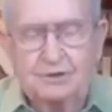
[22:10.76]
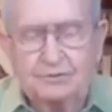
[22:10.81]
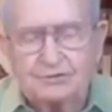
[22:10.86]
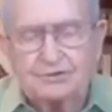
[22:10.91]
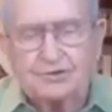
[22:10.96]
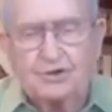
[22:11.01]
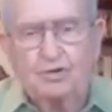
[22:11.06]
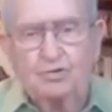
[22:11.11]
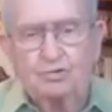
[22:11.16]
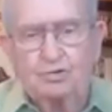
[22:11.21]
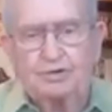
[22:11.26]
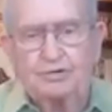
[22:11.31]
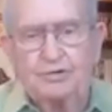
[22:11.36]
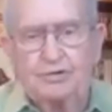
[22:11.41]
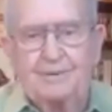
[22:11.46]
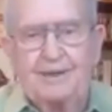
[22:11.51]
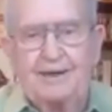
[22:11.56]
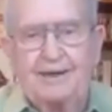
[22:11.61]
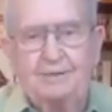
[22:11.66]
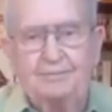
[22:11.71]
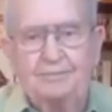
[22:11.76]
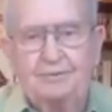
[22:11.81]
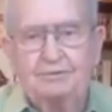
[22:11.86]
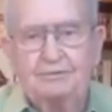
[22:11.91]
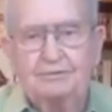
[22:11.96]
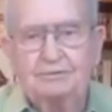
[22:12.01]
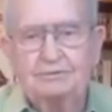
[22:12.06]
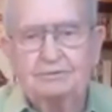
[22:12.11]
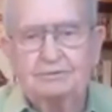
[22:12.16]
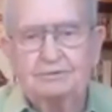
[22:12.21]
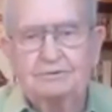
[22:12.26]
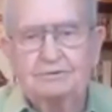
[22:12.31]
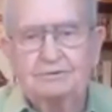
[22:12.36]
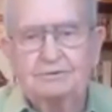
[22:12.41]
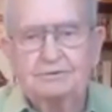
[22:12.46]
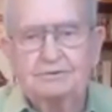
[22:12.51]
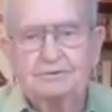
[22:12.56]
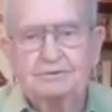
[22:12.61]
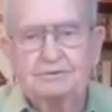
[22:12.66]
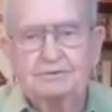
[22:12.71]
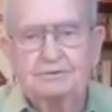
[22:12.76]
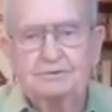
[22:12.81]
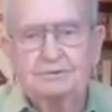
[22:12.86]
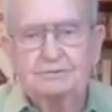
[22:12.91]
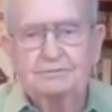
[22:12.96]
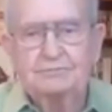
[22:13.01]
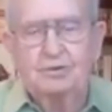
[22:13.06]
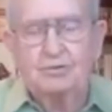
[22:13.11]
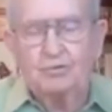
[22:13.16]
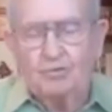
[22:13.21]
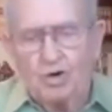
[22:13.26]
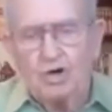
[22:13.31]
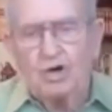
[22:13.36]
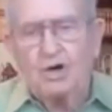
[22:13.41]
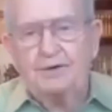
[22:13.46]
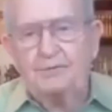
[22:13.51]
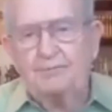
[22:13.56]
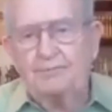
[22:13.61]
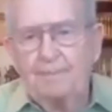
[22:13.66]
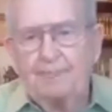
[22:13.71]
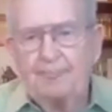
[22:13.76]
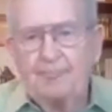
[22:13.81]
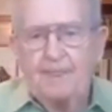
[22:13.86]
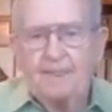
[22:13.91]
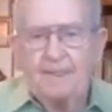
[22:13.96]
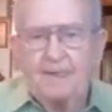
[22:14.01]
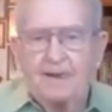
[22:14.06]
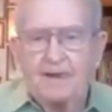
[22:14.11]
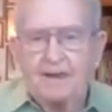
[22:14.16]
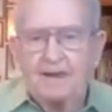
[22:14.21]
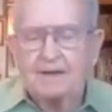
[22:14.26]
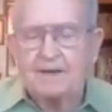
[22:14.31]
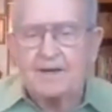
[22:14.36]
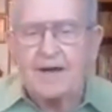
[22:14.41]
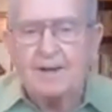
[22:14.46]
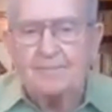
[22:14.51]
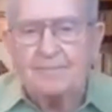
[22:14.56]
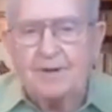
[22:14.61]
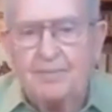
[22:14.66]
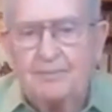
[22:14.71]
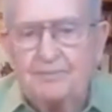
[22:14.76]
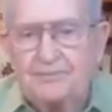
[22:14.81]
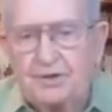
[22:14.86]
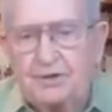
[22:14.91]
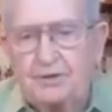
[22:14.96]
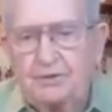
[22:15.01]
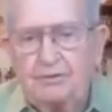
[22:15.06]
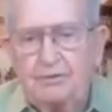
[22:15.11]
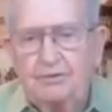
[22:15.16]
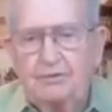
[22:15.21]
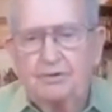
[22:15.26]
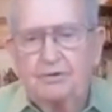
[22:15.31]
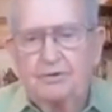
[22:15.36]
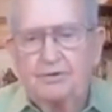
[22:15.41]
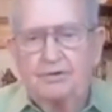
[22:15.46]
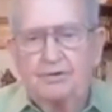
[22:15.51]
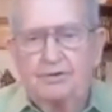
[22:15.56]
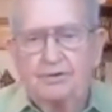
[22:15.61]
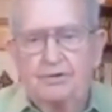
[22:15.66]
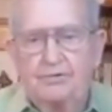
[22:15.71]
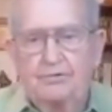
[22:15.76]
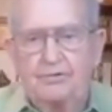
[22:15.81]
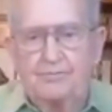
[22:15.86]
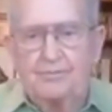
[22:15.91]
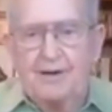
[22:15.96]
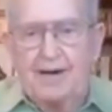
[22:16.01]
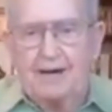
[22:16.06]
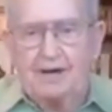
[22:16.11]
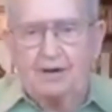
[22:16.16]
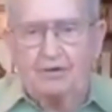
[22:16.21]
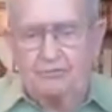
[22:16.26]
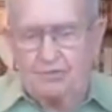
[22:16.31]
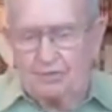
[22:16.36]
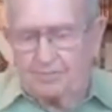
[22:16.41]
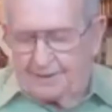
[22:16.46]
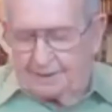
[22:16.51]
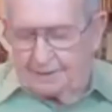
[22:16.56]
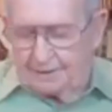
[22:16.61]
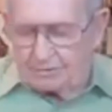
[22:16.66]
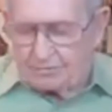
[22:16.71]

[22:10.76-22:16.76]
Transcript: Told in the Bible. But one came up to the man on the middle